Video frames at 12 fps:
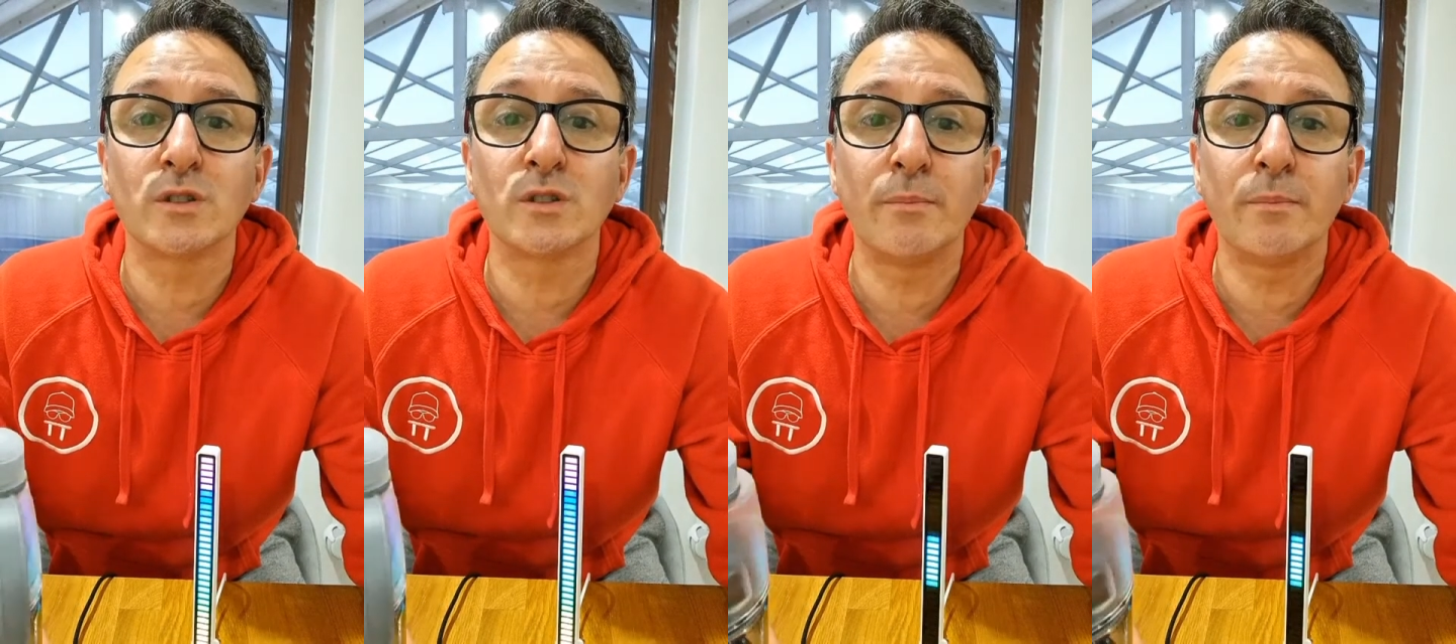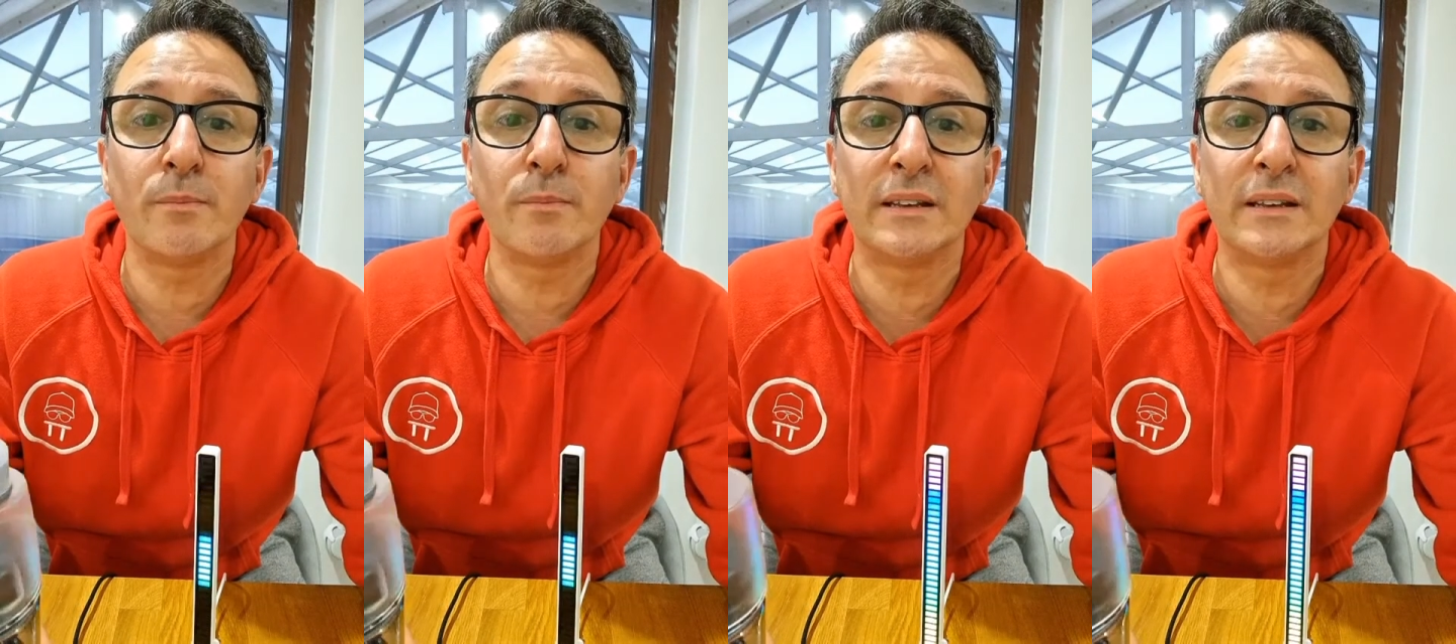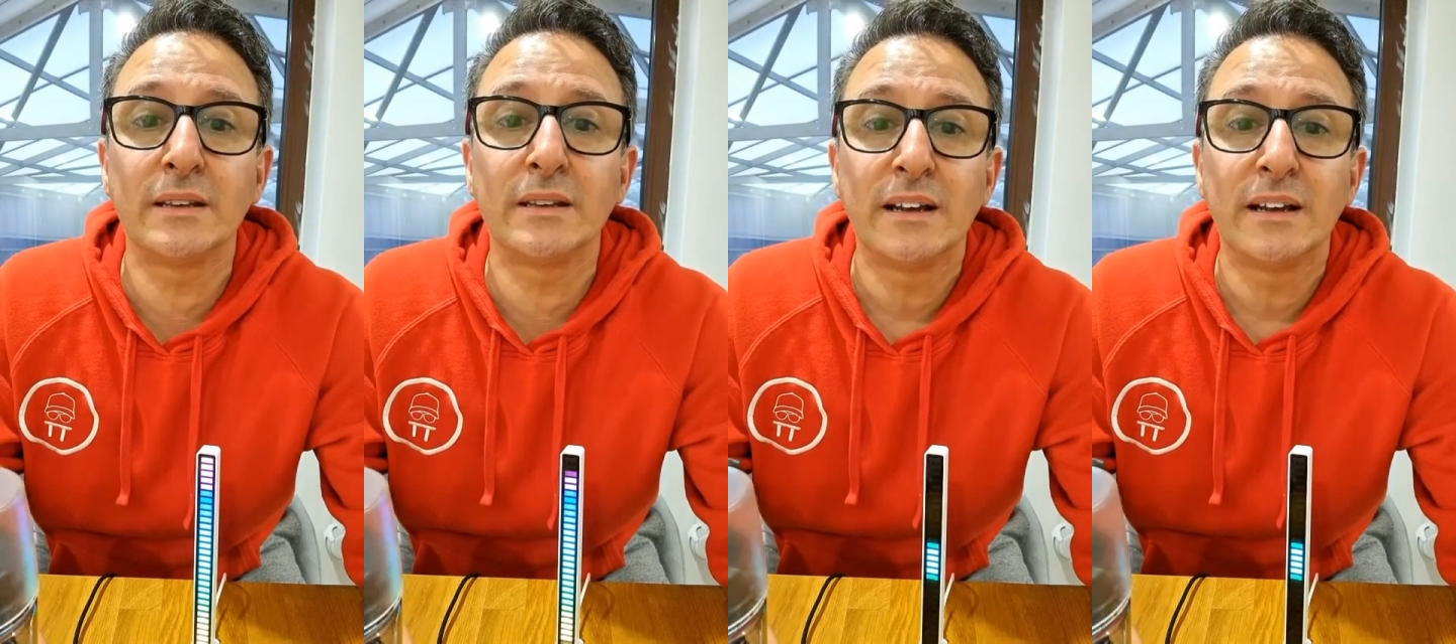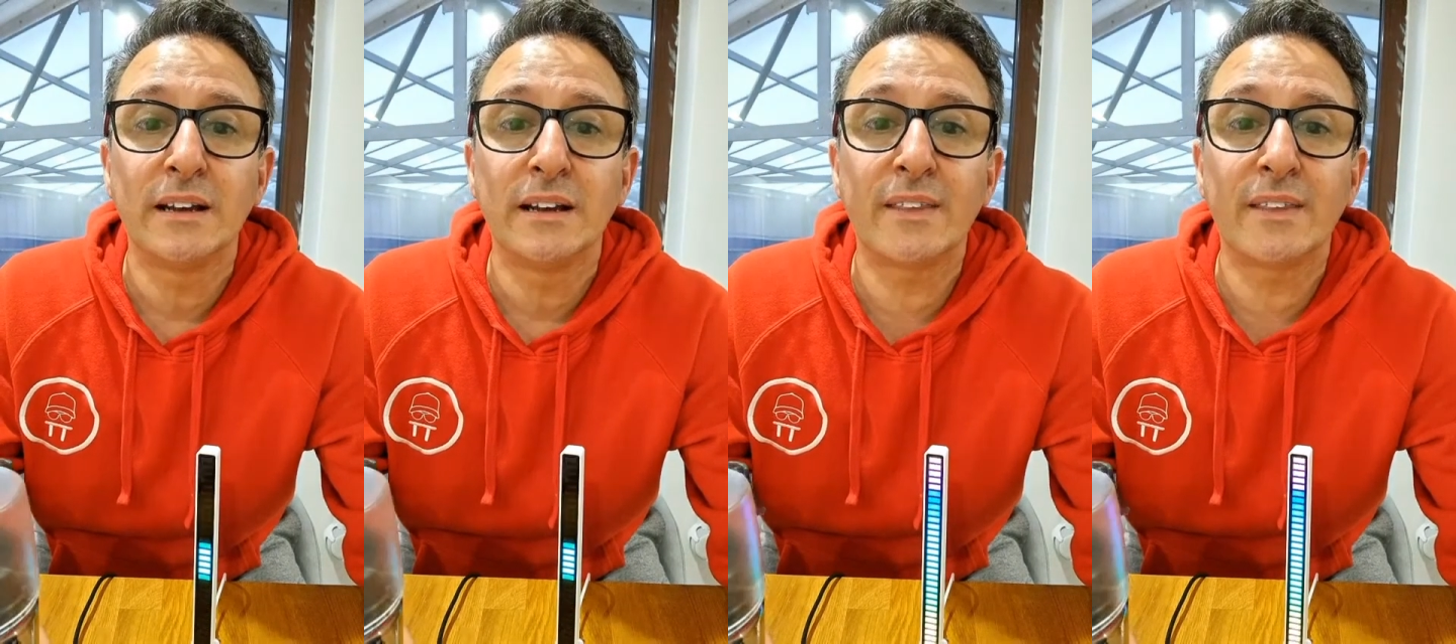and that's been pinned.
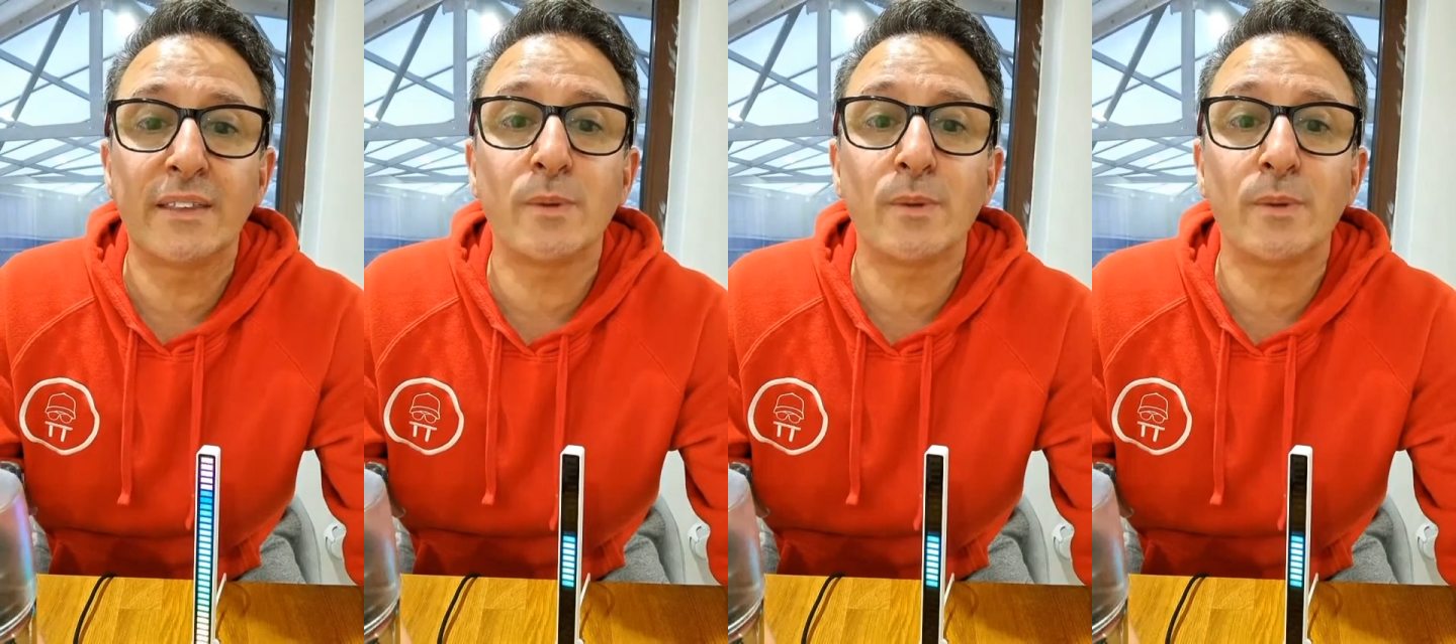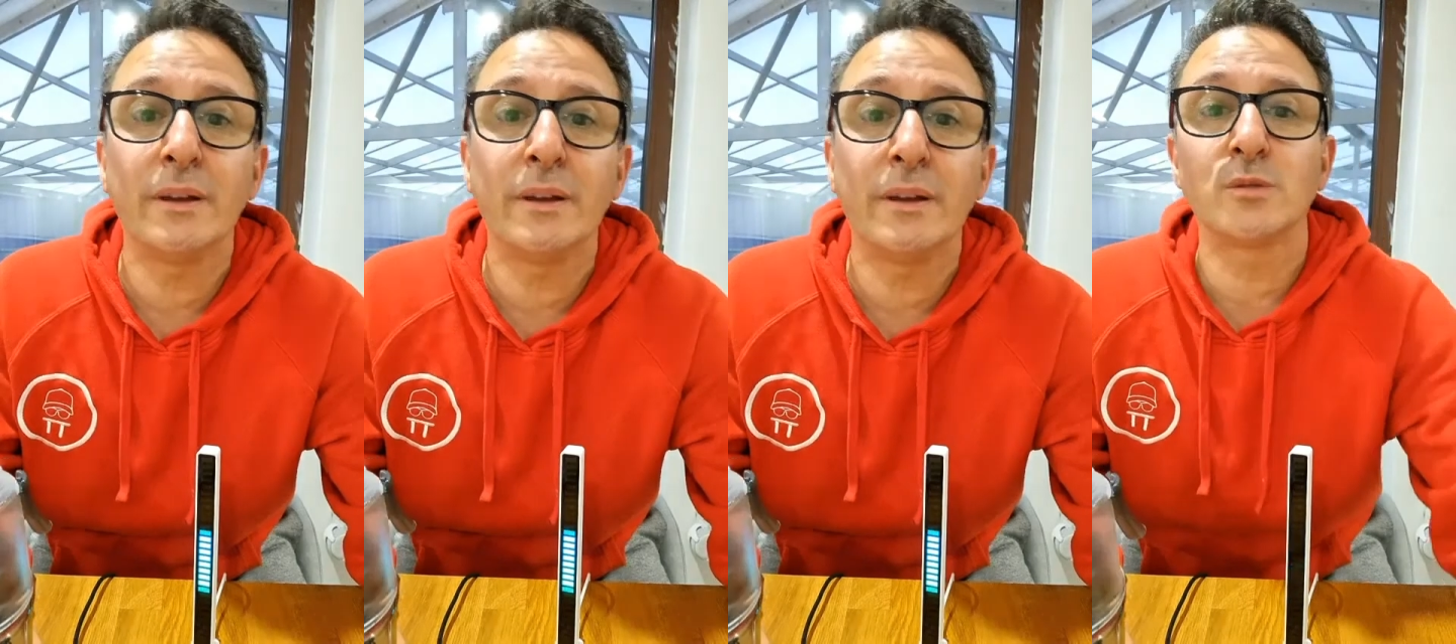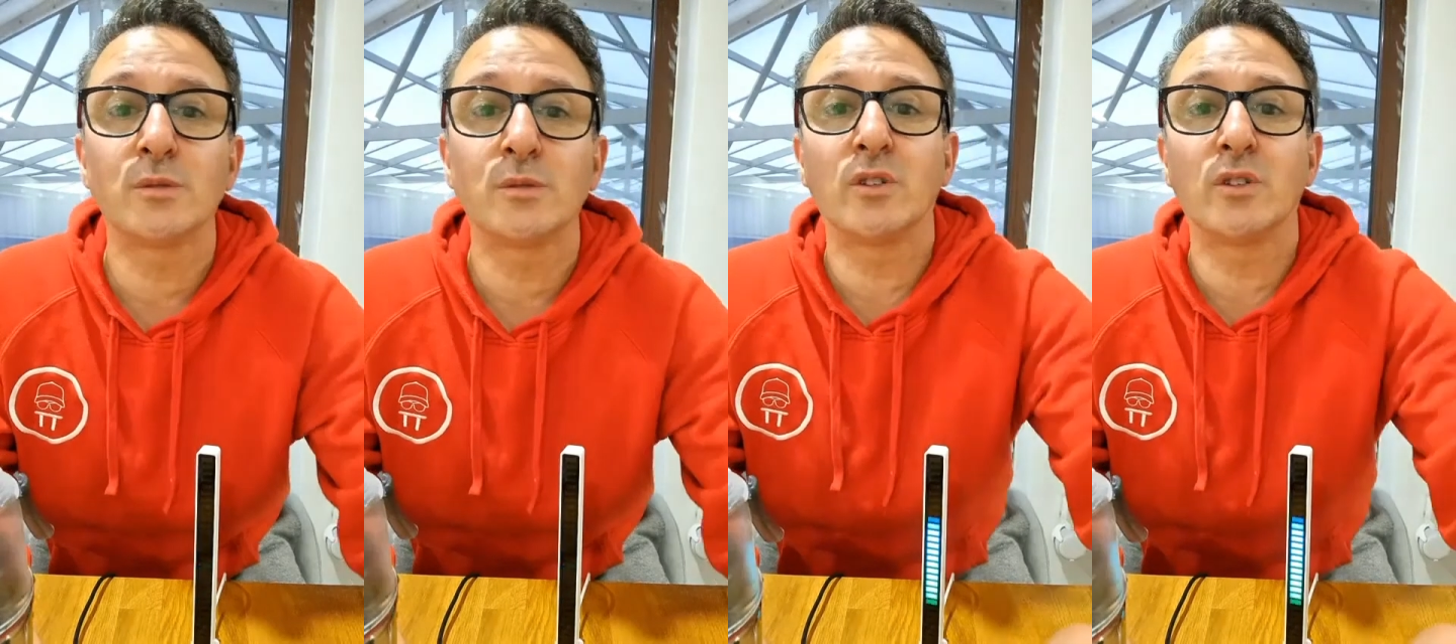So we've done that. Okay.